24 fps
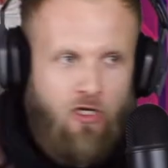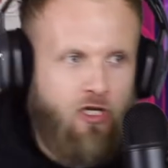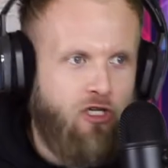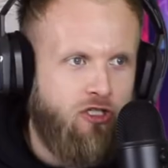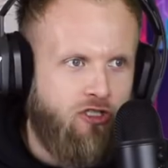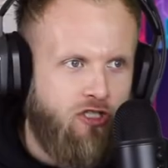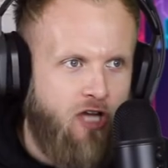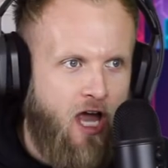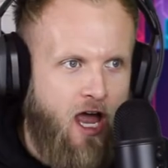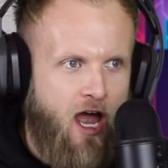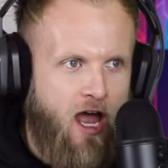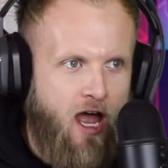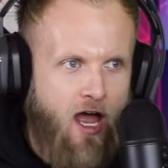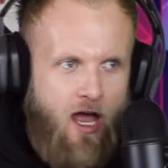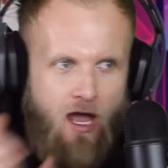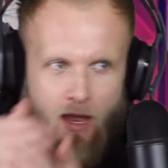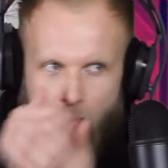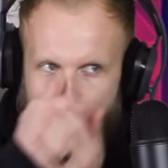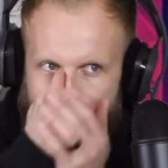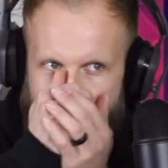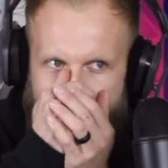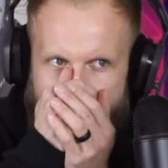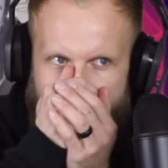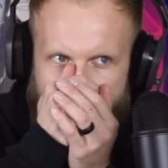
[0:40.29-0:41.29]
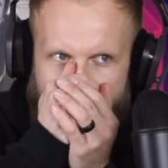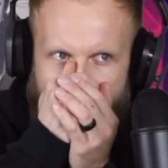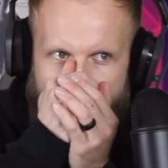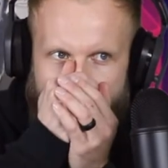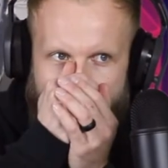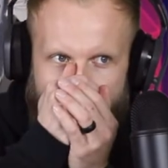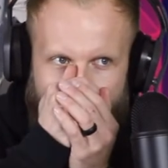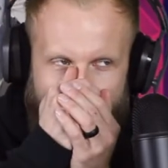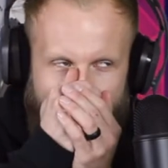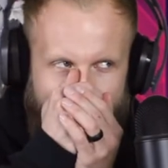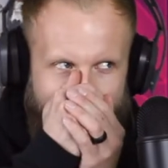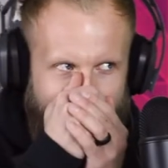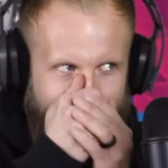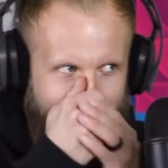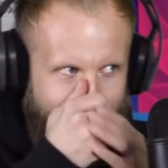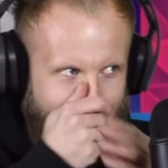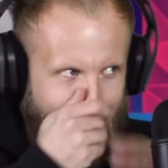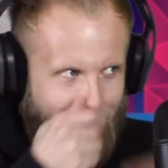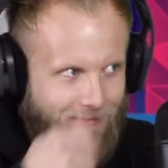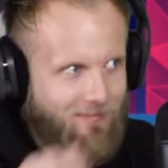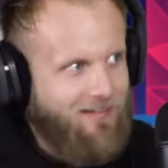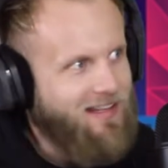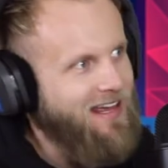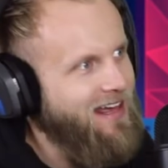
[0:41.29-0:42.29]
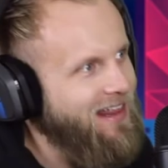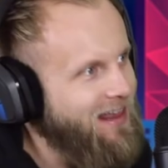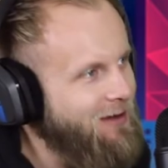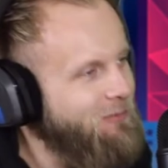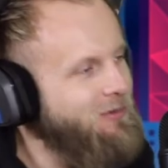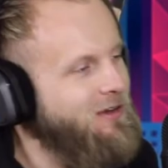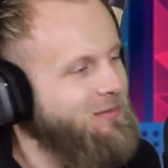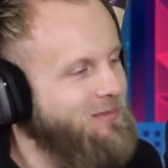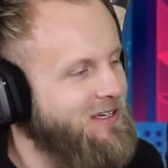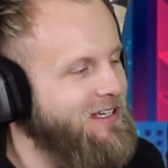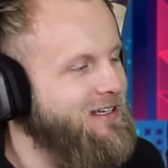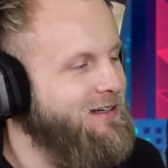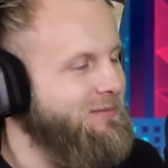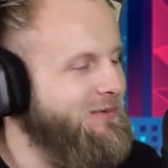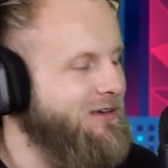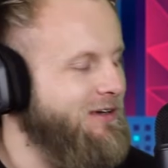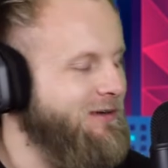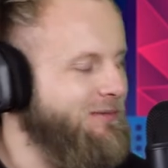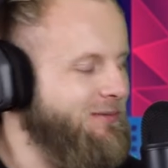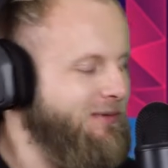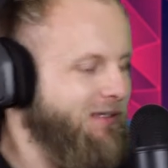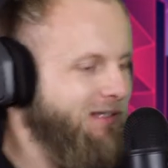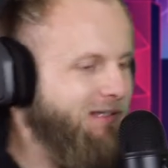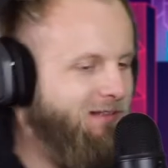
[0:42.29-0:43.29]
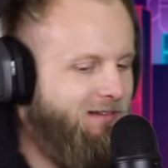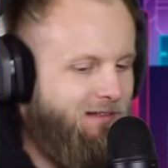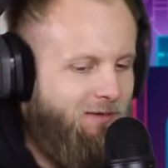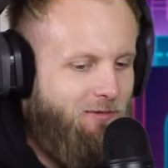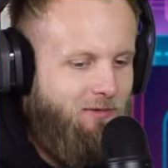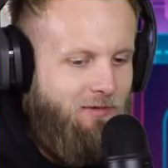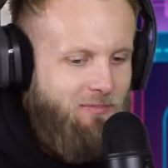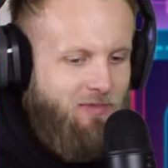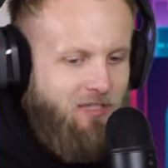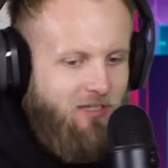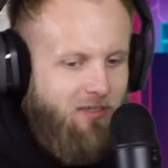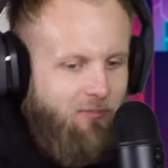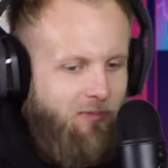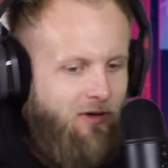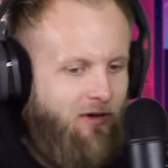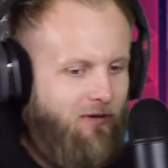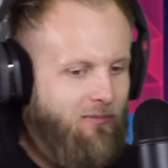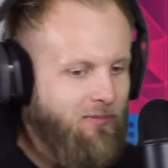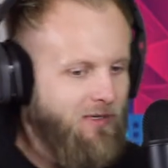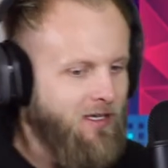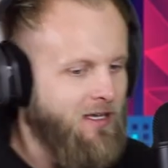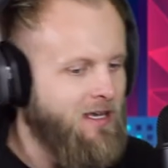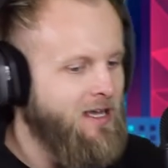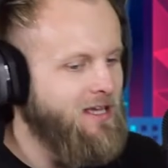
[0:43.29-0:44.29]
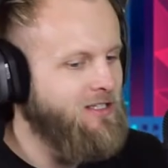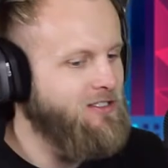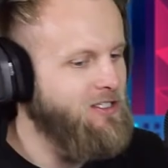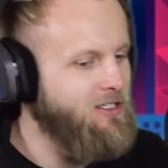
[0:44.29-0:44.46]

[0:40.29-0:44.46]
He's dead. Yeah, that would be inappropriate. That would be inappropriate.